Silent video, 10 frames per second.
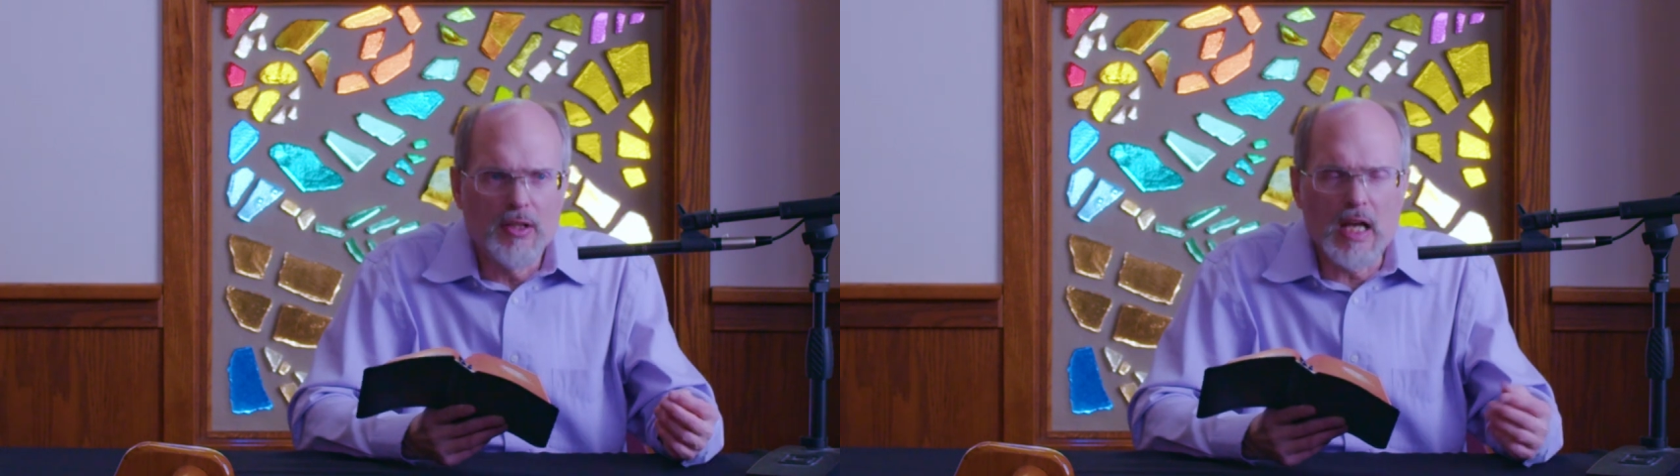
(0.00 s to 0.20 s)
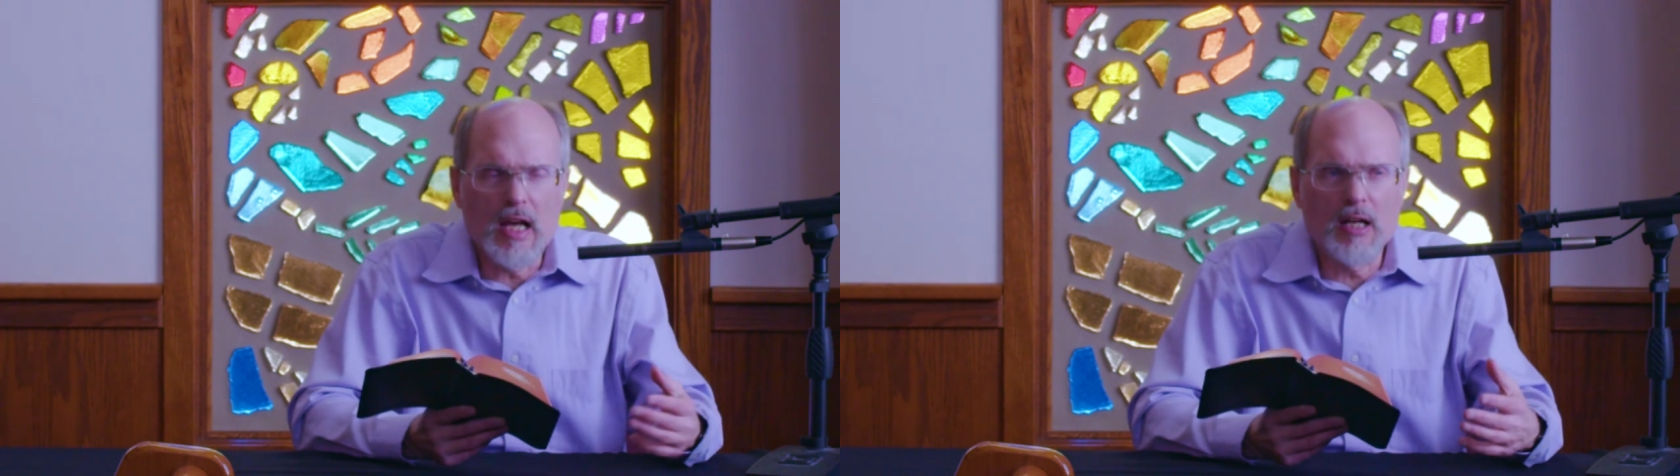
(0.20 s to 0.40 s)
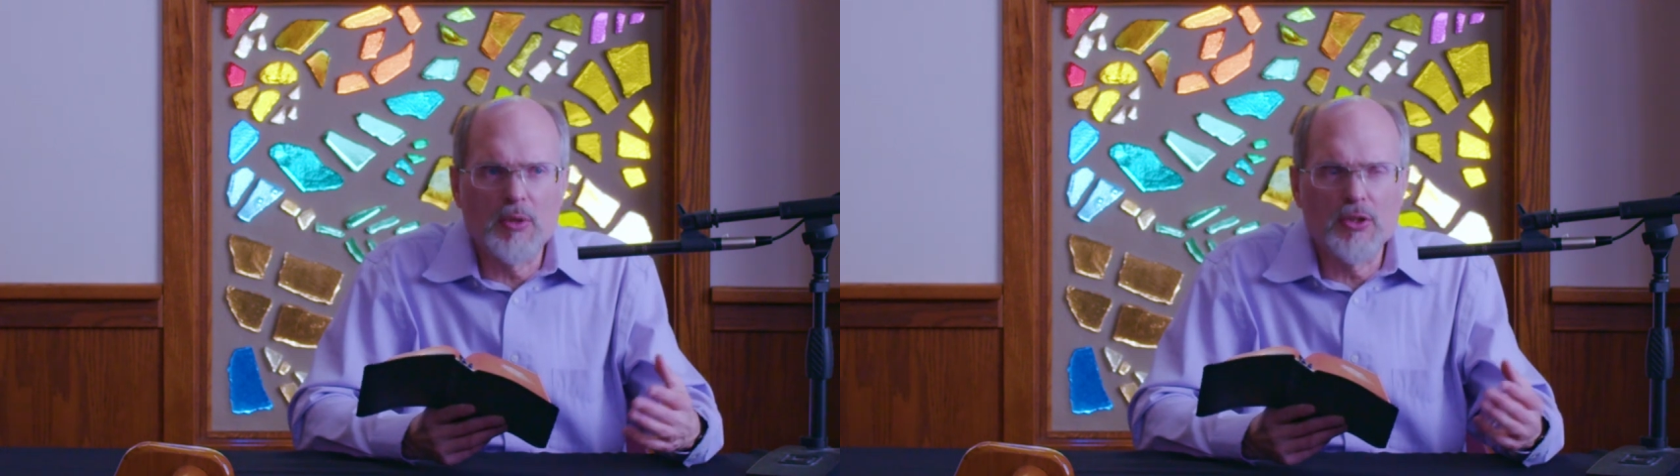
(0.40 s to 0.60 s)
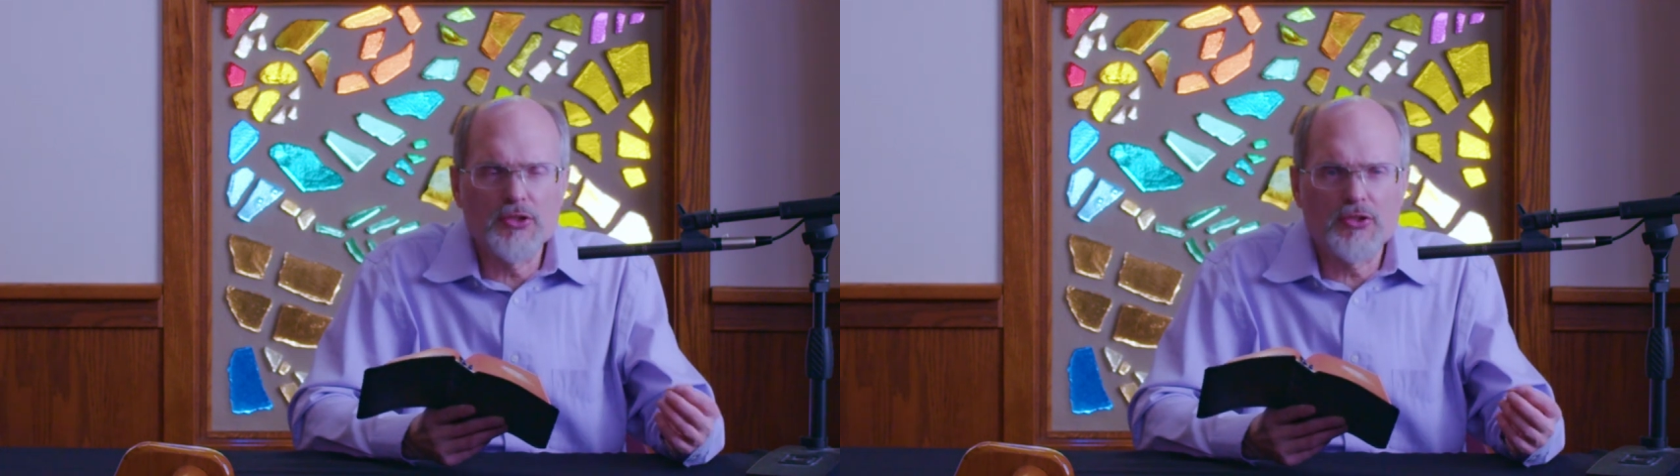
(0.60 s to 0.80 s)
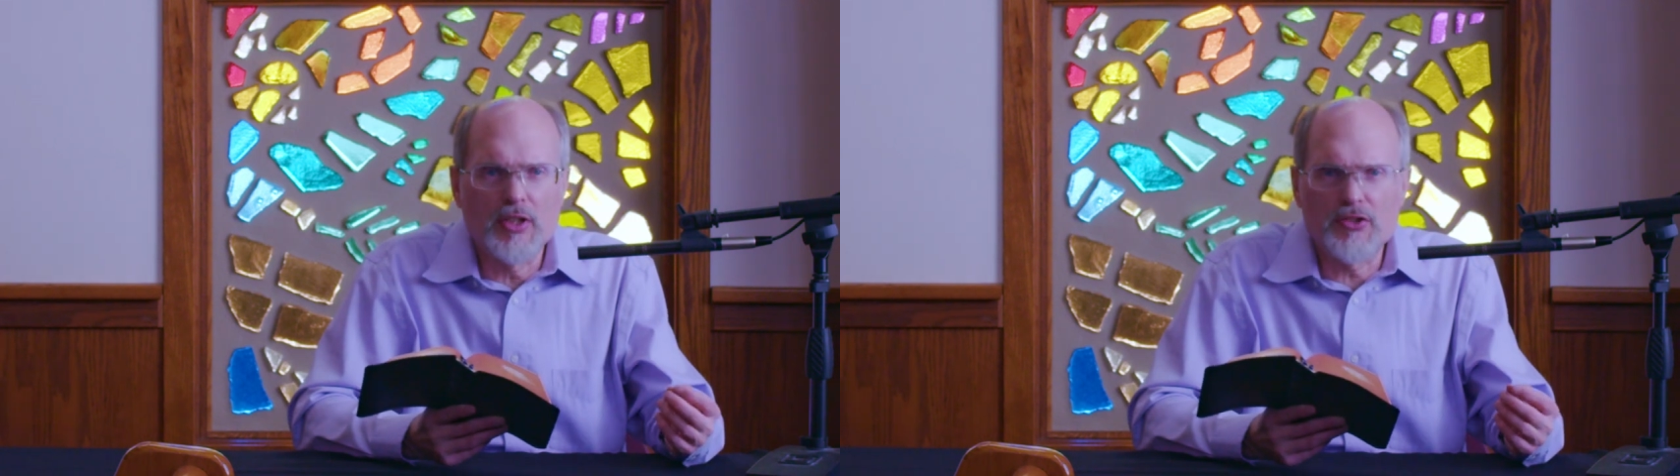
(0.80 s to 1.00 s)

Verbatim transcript: The animals, the